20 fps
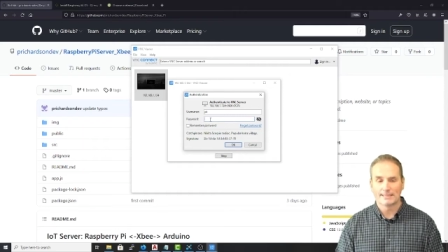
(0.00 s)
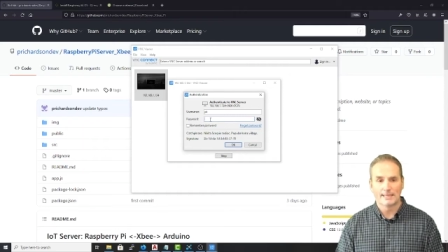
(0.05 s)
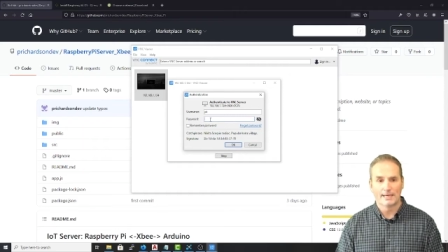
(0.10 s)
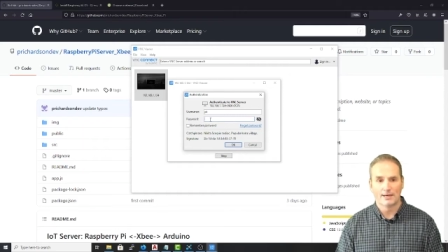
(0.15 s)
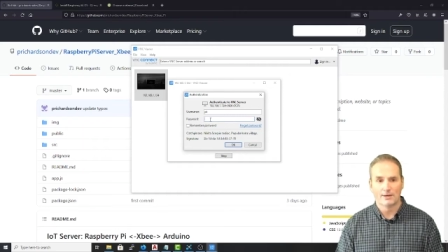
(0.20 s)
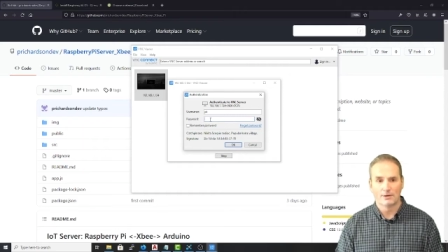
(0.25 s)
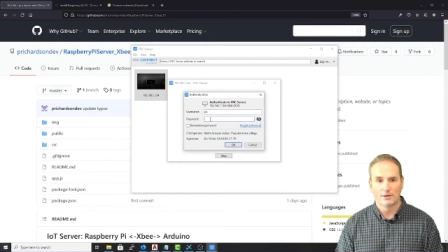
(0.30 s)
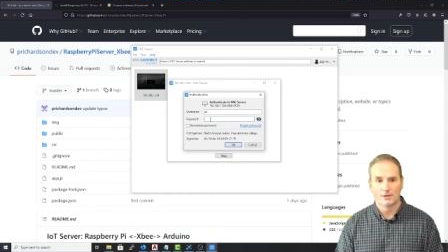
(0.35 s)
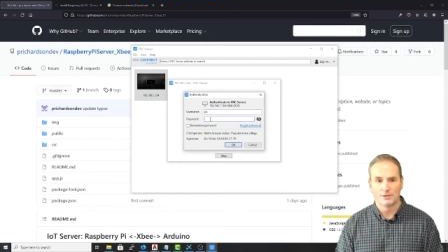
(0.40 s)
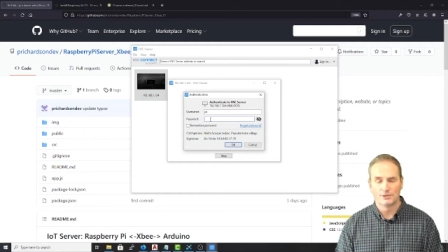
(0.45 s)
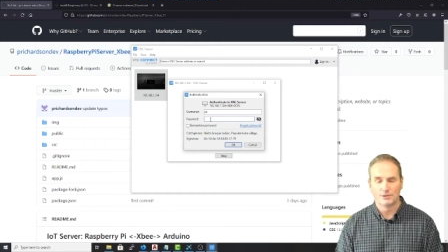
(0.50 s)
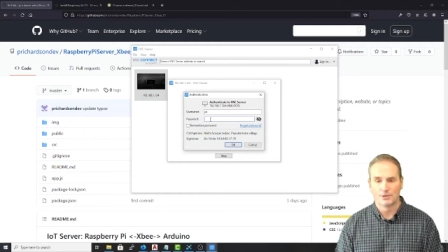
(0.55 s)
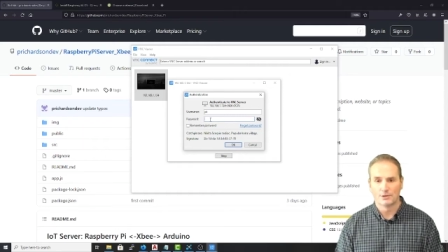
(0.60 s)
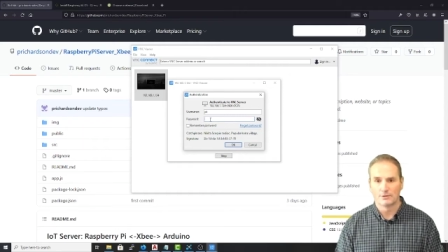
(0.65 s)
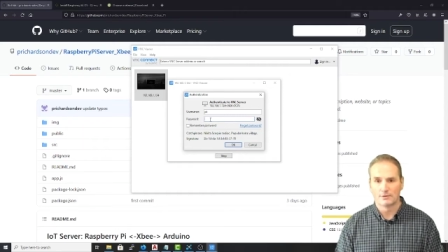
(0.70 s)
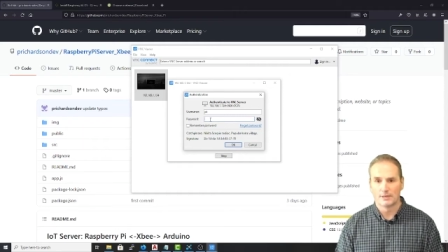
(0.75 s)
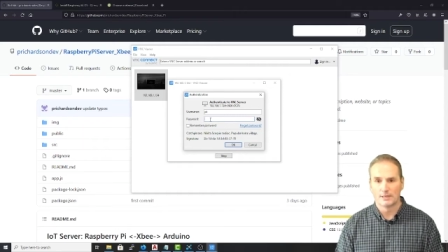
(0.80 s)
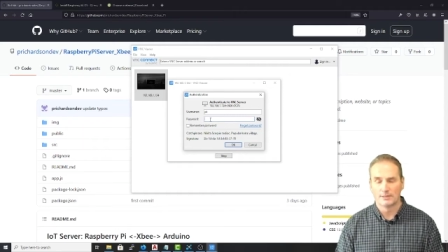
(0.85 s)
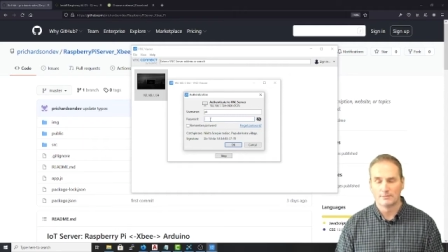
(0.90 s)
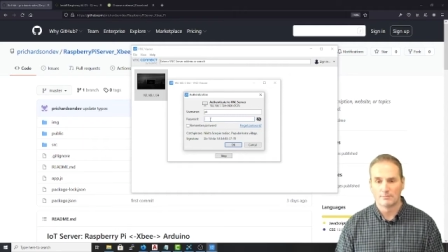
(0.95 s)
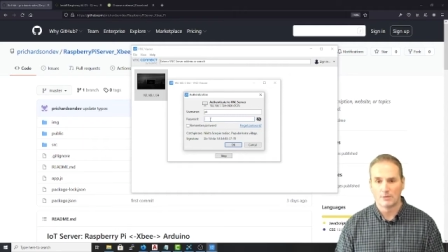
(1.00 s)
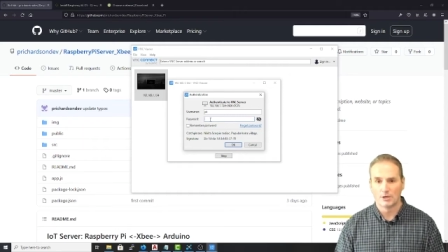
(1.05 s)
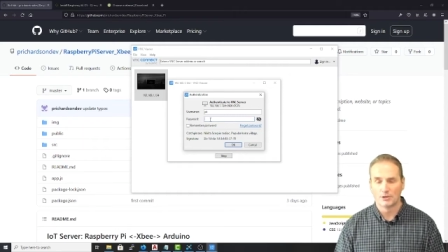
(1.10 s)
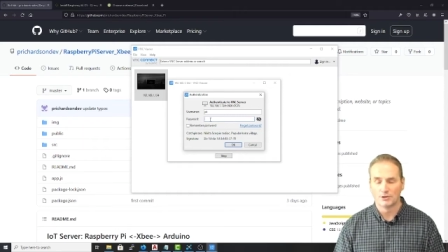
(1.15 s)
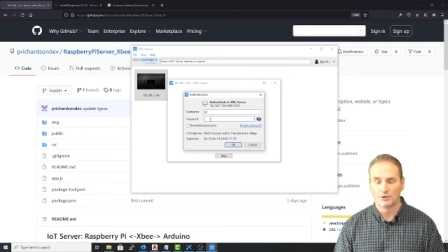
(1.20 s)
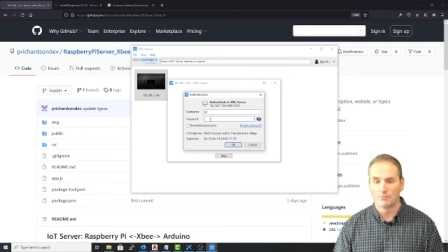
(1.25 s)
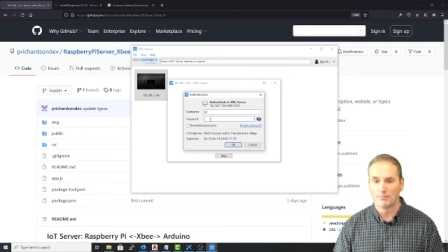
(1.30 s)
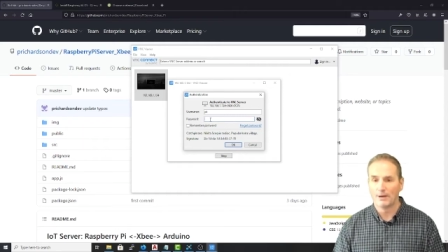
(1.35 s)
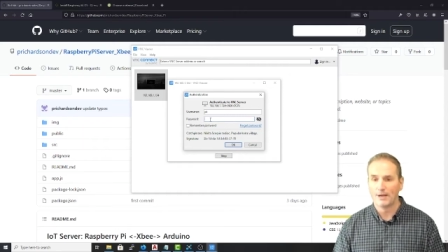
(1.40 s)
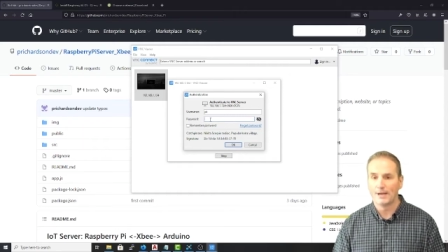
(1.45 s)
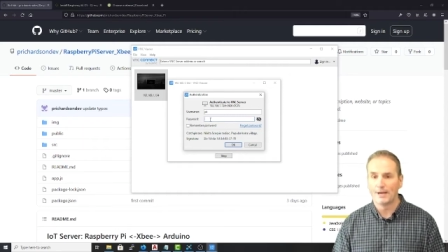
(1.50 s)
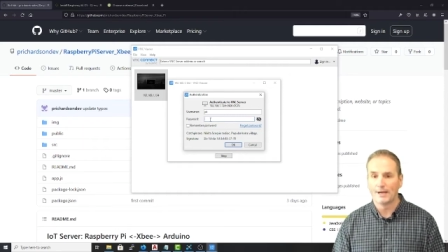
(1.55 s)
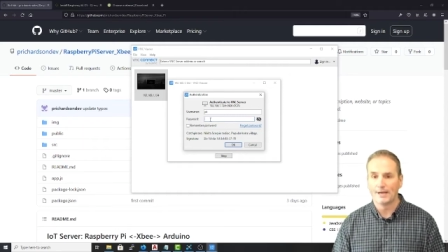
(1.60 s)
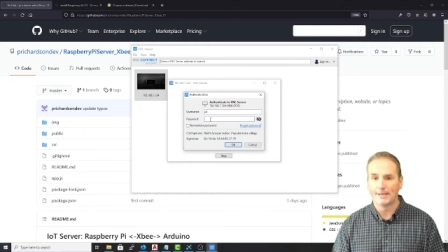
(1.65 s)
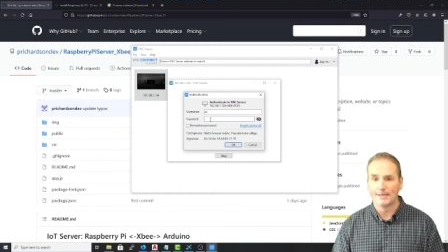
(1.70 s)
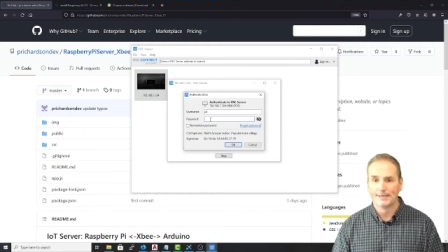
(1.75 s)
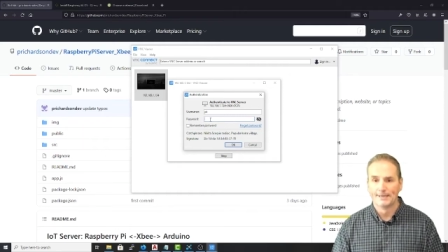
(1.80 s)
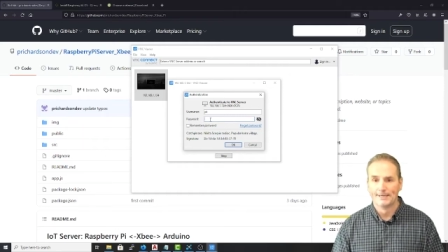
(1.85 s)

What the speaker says: down on your Pi,